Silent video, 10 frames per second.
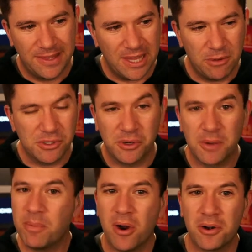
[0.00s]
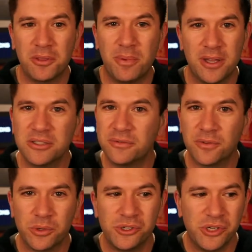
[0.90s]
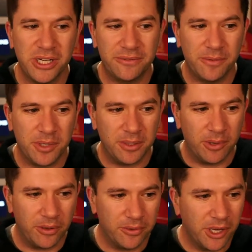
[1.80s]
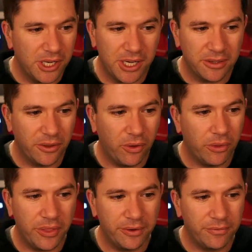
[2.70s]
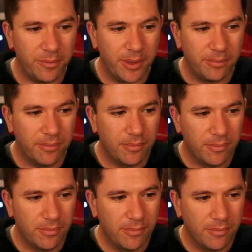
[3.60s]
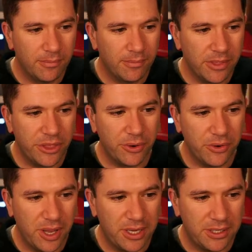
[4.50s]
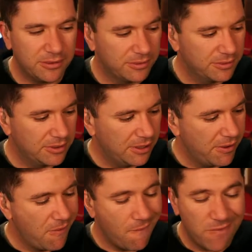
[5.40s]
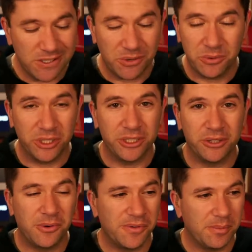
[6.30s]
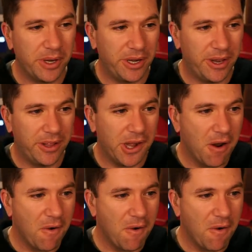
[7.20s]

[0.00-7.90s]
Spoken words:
it was only part of the puzzle for what you needed from Debo. You needed the whole thing from him. 3rd and 8. That was a really good throw from Brandon Allen.